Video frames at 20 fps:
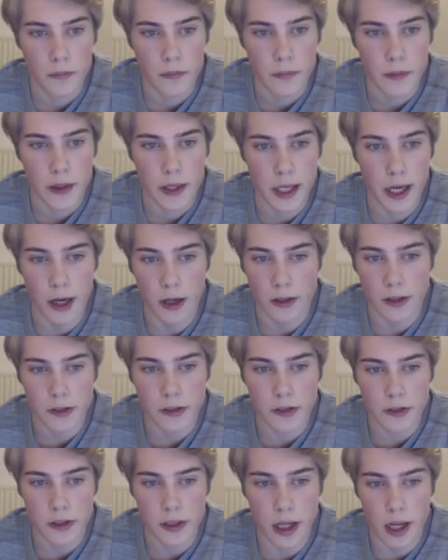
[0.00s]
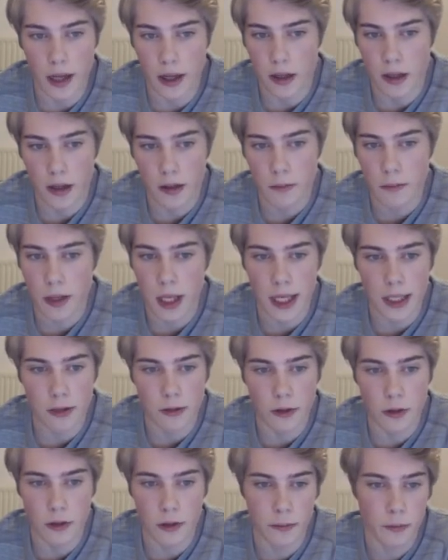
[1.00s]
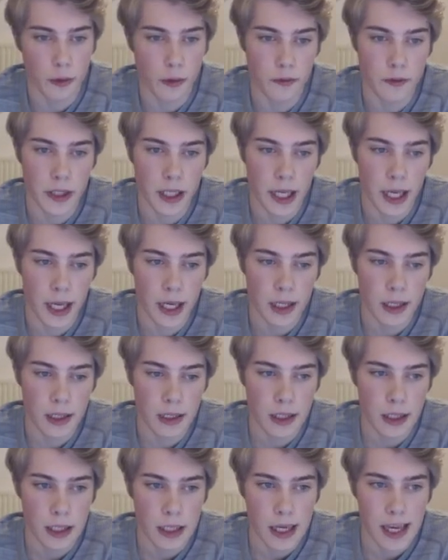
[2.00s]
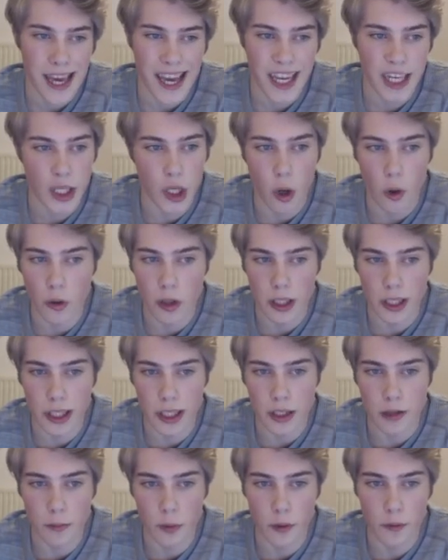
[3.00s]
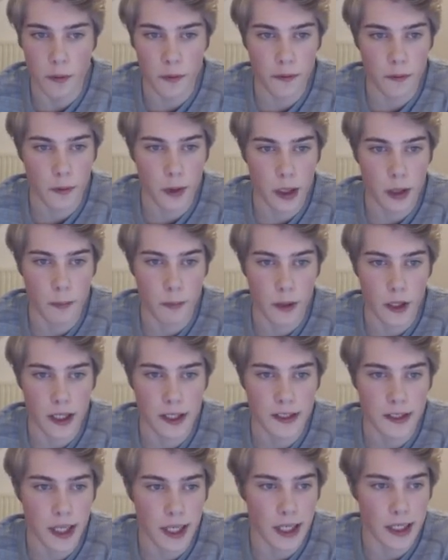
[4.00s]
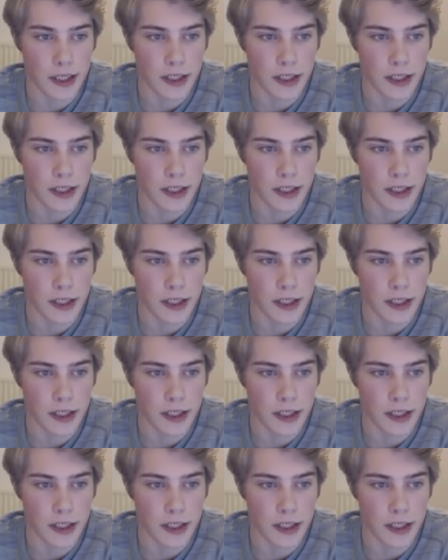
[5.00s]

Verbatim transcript: there's uh, black will improve the king. And the only legal move we can play is king